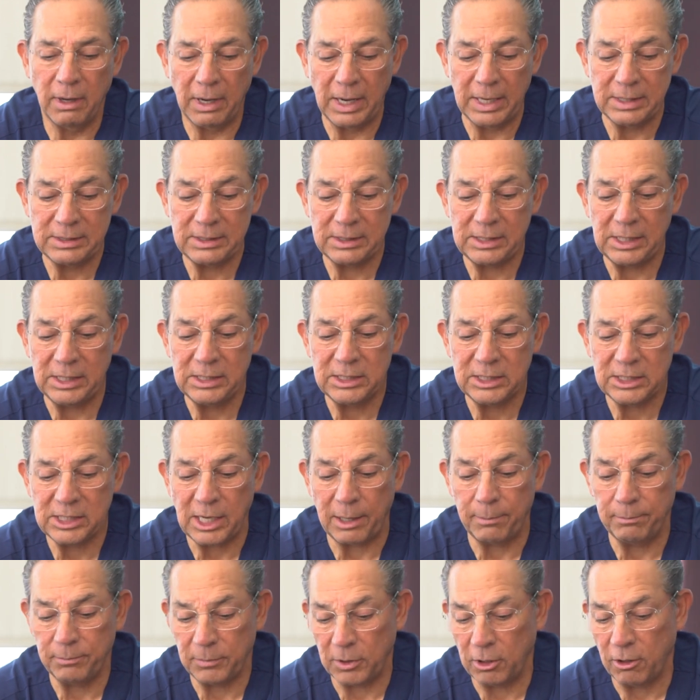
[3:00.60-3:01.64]
a
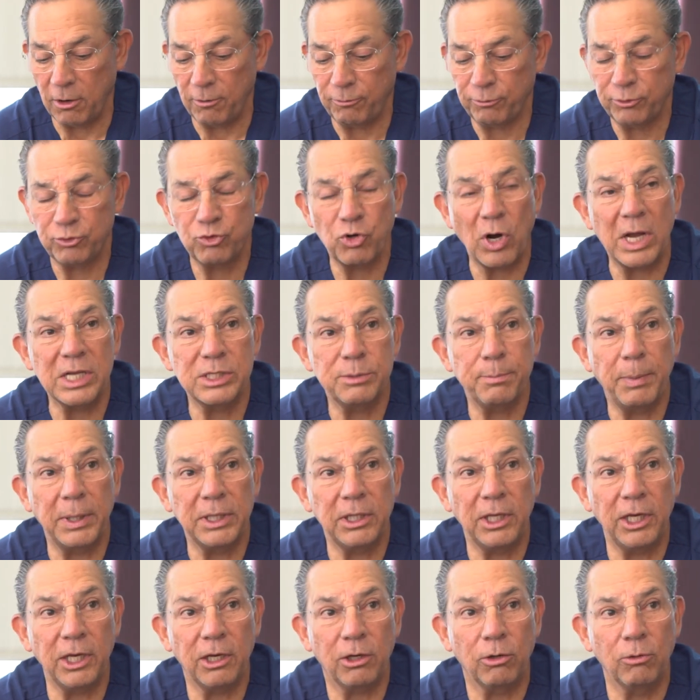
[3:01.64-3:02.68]
system of
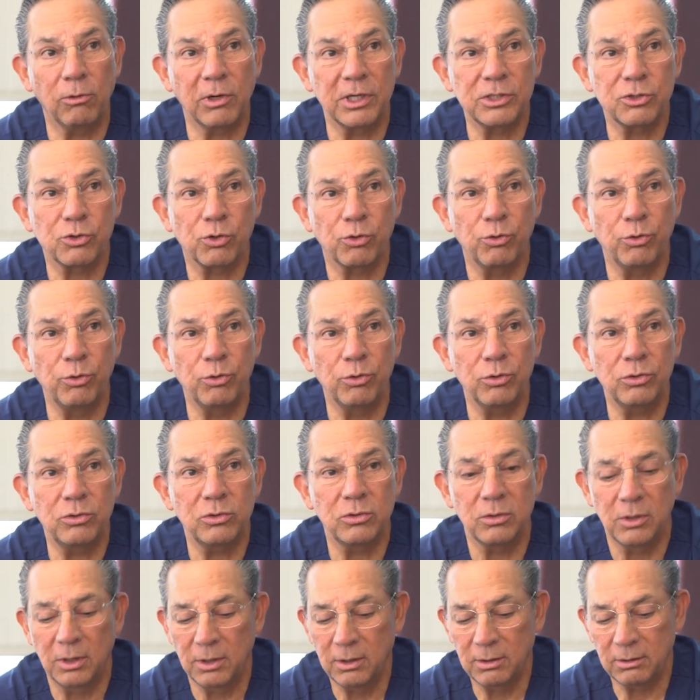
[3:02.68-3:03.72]
transpedicular
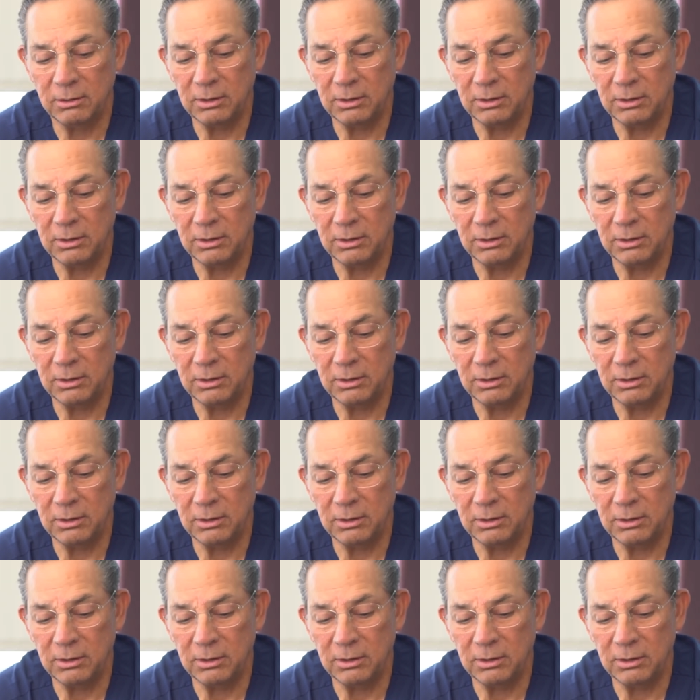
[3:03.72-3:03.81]
screws.